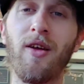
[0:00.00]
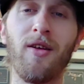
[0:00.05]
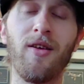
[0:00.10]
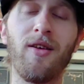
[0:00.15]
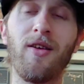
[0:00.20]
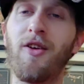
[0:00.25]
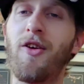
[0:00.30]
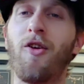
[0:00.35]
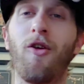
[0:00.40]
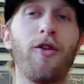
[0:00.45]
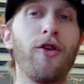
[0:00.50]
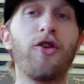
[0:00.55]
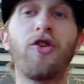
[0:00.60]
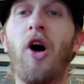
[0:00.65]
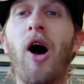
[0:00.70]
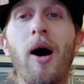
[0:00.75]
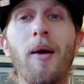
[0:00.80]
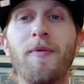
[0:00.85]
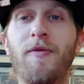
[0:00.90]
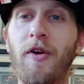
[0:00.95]
the
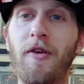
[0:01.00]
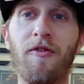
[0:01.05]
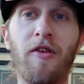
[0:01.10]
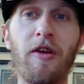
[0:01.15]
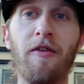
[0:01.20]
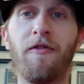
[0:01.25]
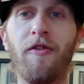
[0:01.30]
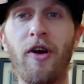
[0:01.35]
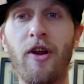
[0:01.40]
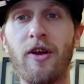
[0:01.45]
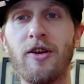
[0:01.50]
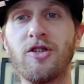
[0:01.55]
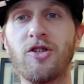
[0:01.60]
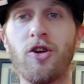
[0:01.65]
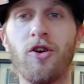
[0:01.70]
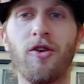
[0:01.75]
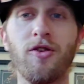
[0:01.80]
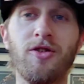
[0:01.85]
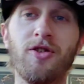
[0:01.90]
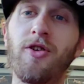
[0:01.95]
top 50
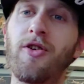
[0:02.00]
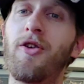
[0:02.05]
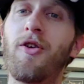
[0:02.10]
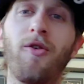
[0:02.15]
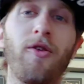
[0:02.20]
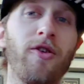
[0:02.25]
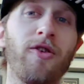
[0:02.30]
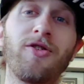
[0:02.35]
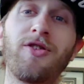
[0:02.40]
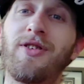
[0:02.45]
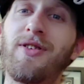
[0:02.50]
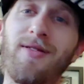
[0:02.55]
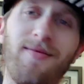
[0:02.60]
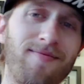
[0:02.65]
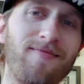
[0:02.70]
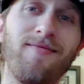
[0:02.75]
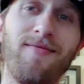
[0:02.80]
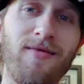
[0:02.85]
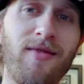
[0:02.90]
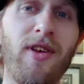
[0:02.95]
finishers. There's,
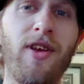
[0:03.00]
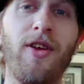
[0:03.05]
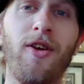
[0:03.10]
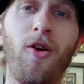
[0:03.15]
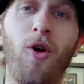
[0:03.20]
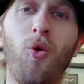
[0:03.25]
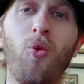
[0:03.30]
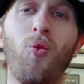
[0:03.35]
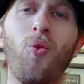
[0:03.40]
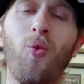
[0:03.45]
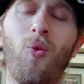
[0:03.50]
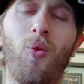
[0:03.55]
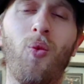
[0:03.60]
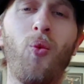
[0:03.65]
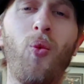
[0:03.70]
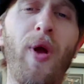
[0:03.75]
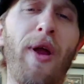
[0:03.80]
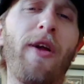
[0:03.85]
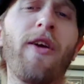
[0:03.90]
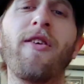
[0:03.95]

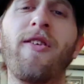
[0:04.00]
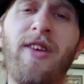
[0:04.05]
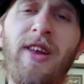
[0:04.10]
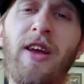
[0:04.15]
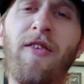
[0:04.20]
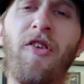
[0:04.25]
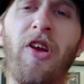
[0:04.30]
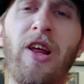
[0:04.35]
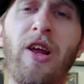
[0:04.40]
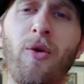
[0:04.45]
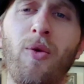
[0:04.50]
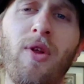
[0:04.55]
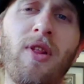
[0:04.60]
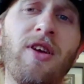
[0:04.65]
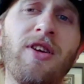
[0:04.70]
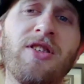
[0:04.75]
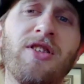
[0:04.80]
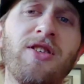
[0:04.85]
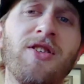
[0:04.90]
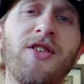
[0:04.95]
weird DVD
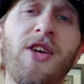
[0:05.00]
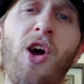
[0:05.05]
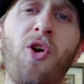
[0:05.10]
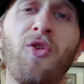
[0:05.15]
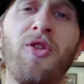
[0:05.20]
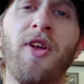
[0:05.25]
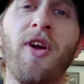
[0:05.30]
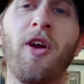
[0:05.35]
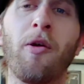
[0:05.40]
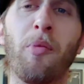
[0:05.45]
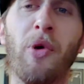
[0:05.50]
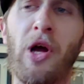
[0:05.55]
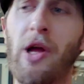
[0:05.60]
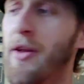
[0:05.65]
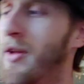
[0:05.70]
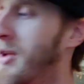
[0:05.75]
releases out there, but